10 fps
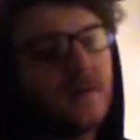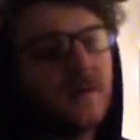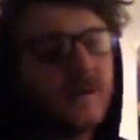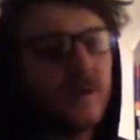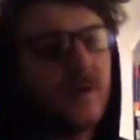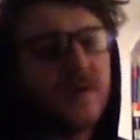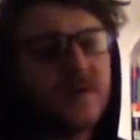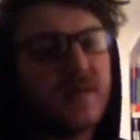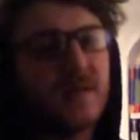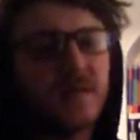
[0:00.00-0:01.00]
The Broken
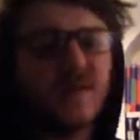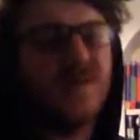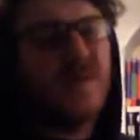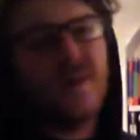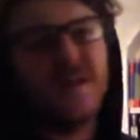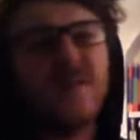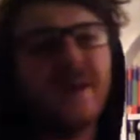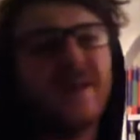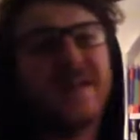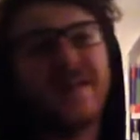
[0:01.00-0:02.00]
City, there's a few things
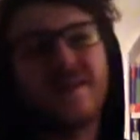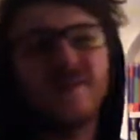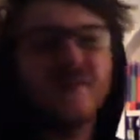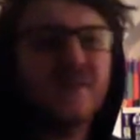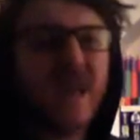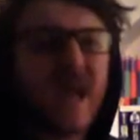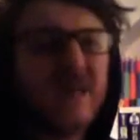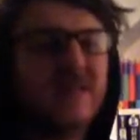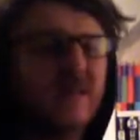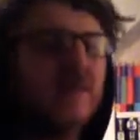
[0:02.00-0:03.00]
Batman does or
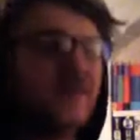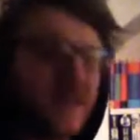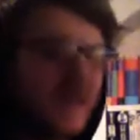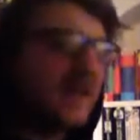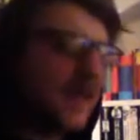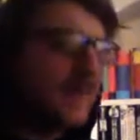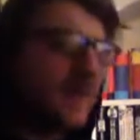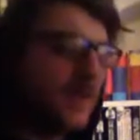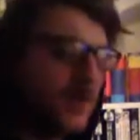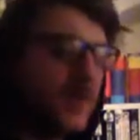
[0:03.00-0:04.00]
says that it was like he
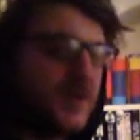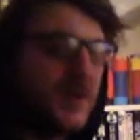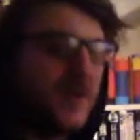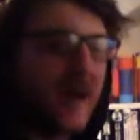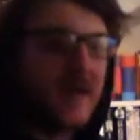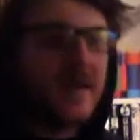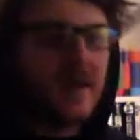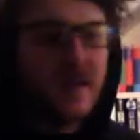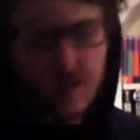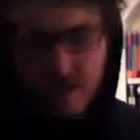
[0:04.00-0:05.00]
definitely wouldn't do that.
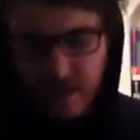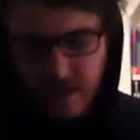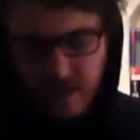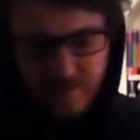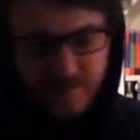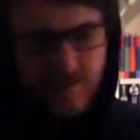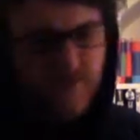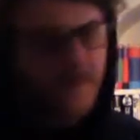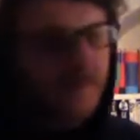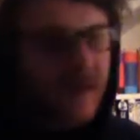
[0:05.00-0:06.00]

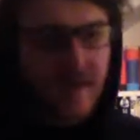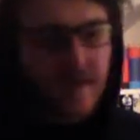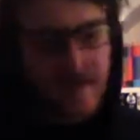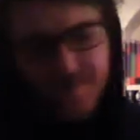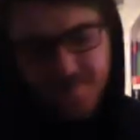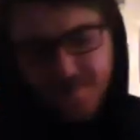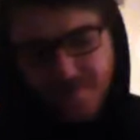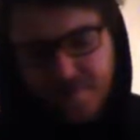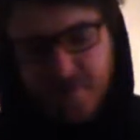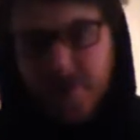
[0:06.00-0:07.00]
But anyway,
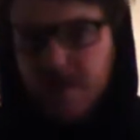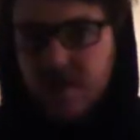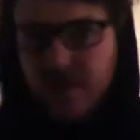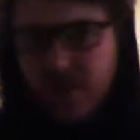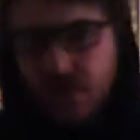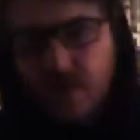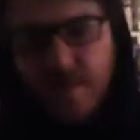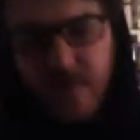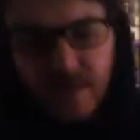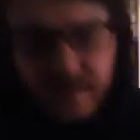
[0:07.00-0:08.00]
so
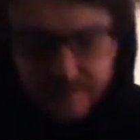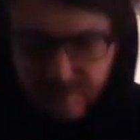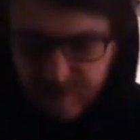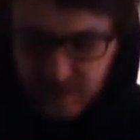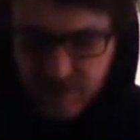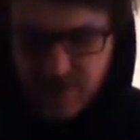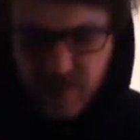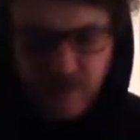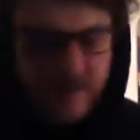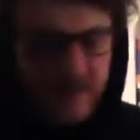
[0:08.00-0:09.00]
Europa, see
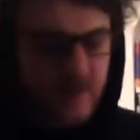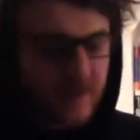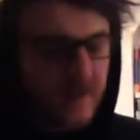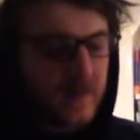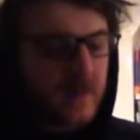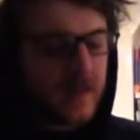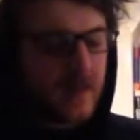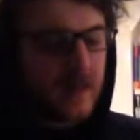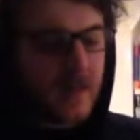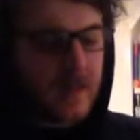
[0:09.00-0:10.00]
what that's all about.
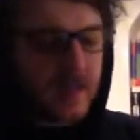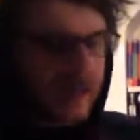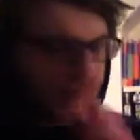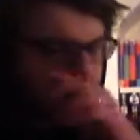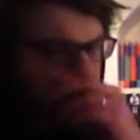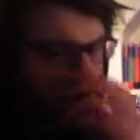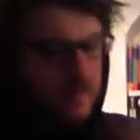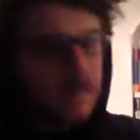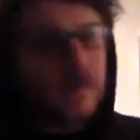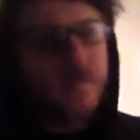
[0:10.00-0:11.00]

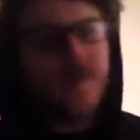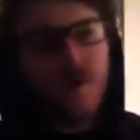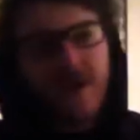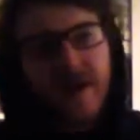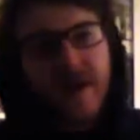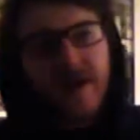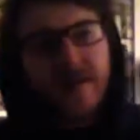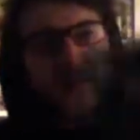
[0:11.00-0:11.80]
49.